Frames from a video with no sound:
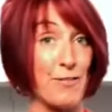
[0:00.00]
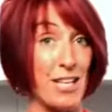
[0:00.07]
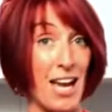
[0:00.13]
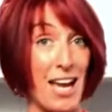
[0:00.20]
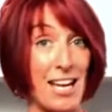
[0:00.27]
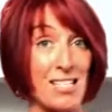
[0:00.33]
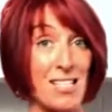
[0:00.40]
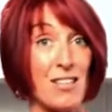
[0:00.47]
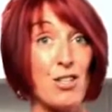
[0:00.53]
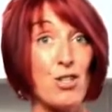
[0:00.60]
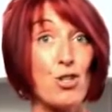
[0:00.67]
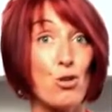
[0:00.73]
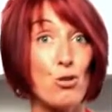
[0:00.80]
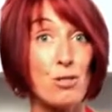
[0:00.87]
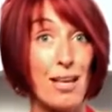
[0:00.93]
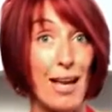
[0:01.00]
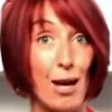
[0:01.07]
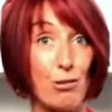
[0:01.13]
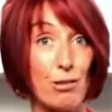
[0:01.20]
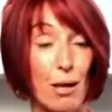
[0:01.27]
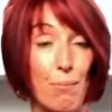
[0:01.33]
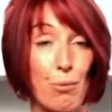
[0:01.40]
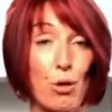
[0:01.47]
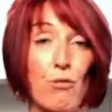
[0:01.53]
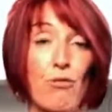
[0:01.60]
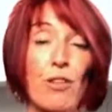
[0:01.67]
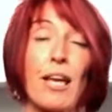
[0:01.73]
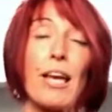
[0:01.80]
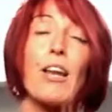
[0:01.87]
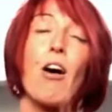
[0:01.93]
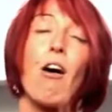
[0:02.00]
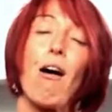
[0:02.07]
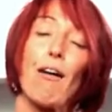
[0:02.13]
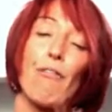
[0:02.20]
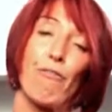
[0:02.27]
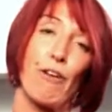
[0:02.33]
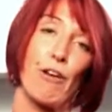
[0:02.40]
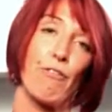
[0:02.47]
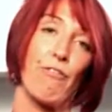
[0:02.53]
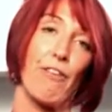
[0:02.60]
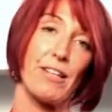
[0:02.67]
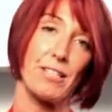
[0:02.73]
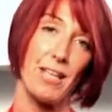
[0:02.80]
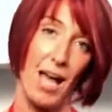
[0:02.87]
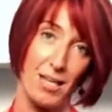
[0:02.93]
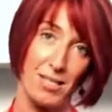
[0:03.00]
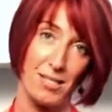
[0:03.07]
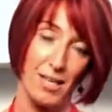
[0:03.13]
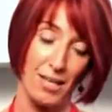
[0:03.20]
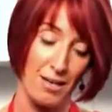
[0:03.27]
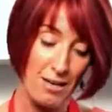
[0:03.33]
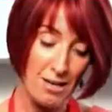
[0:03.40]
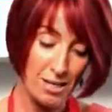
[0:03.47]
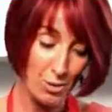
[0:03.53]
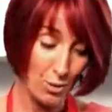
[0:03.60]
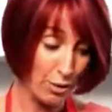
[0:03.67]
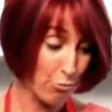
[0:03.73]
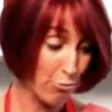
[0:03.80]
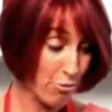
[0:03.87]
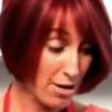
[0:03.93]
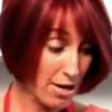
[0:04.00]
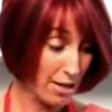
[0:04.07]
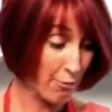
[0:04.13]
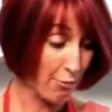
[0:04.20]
days, and the juicer held up beautifully and I felt fantastic. So I'd really